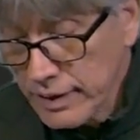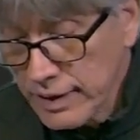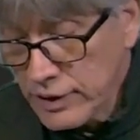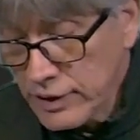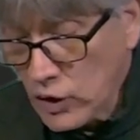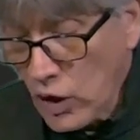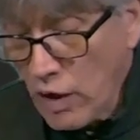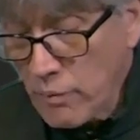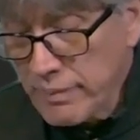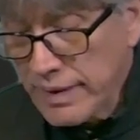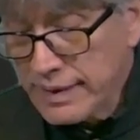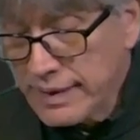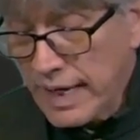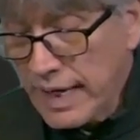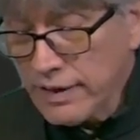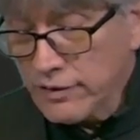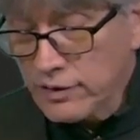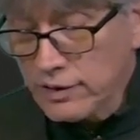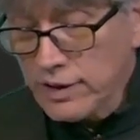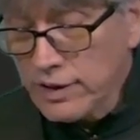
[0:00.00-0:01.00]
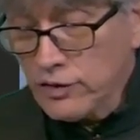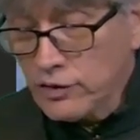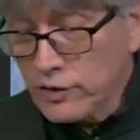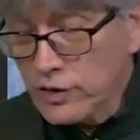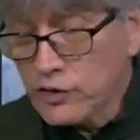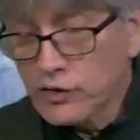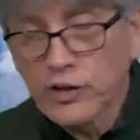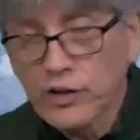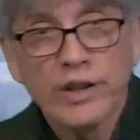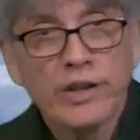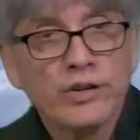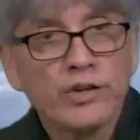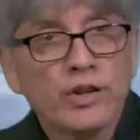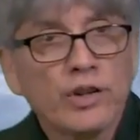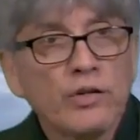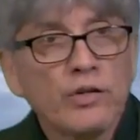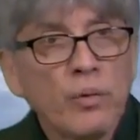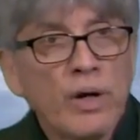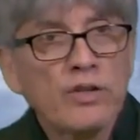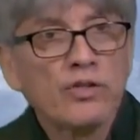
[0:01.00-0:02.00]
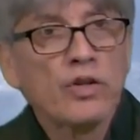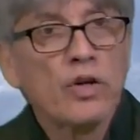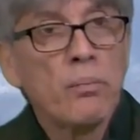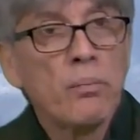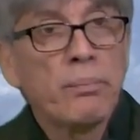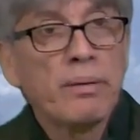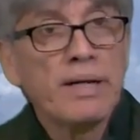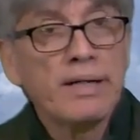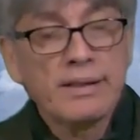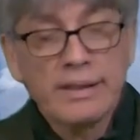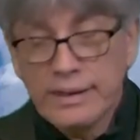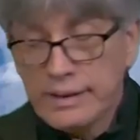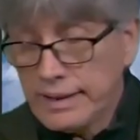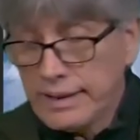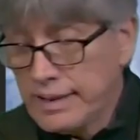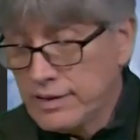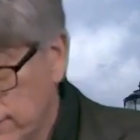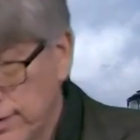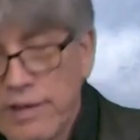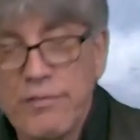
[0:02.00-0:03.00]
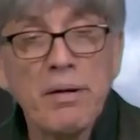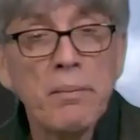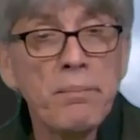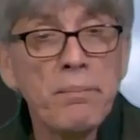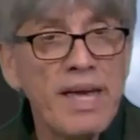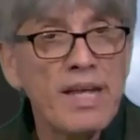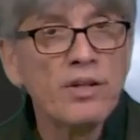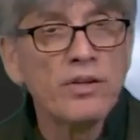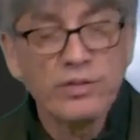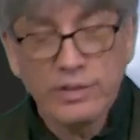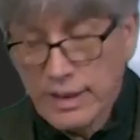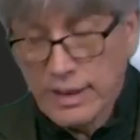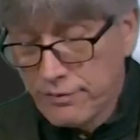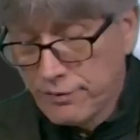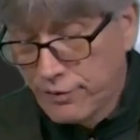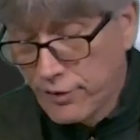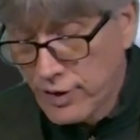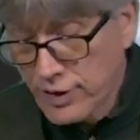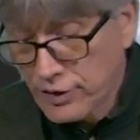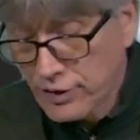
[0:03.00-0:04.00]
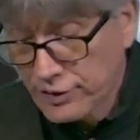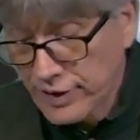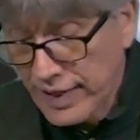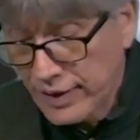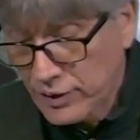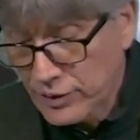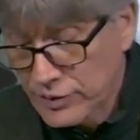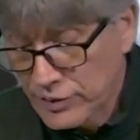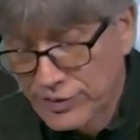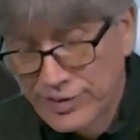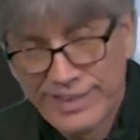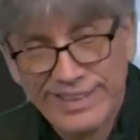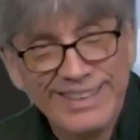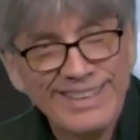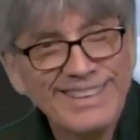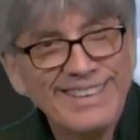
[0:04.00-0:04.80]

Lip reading: it told me that this research was completely in 7 minutes and 40 seconds.